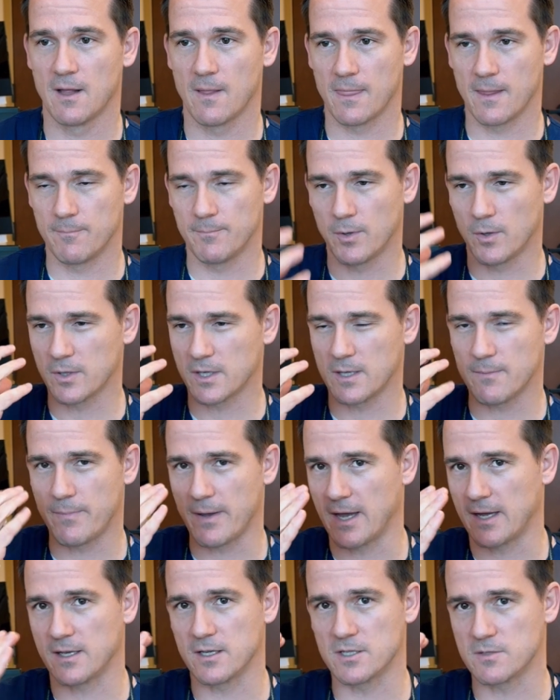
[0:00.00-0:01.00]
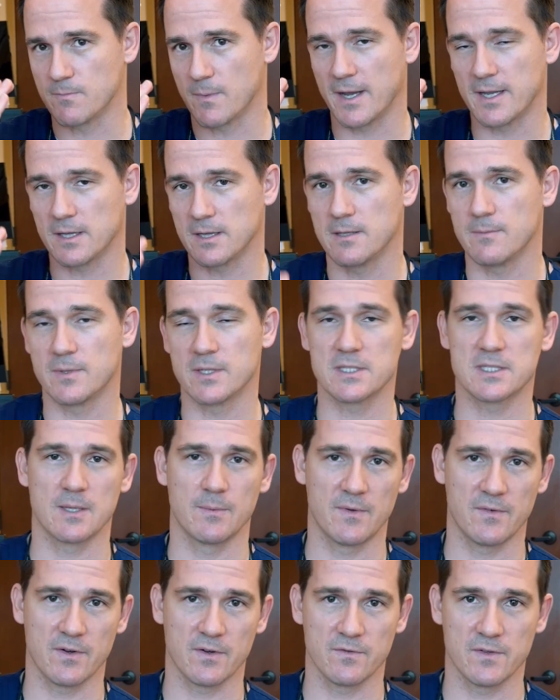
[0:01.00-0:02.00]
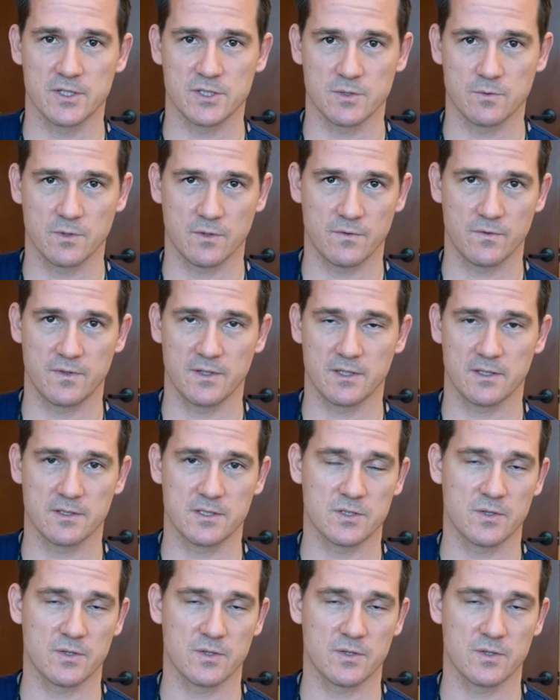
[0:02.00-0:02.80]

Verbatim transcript: the bulky bandage might limit some of your visual field.